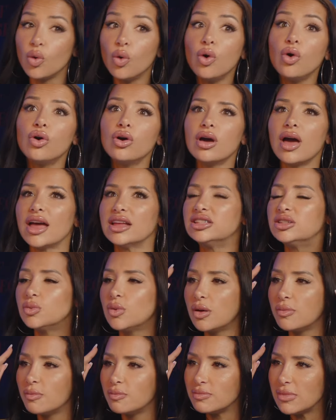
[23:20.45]
Or I
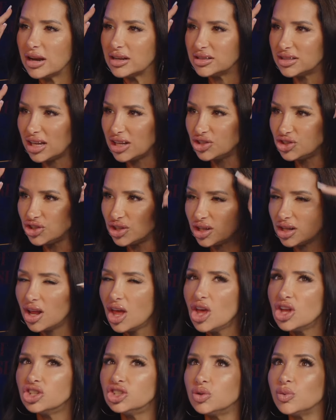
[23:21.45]
do a meditation
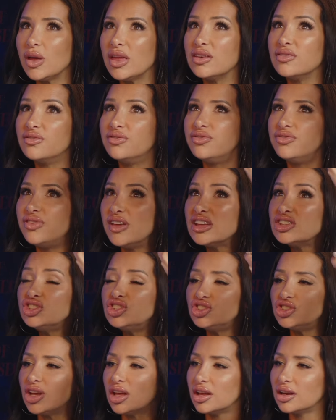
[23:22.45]
to
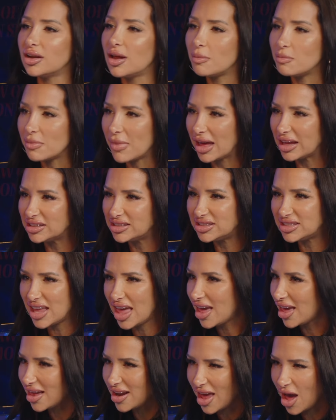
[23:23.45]
envision my
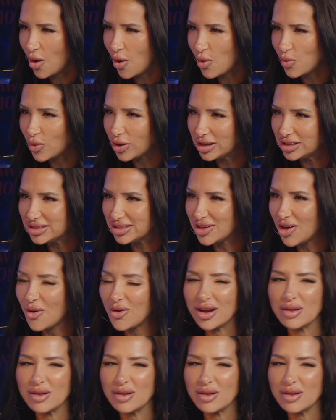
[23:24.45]
day and how I want it to go.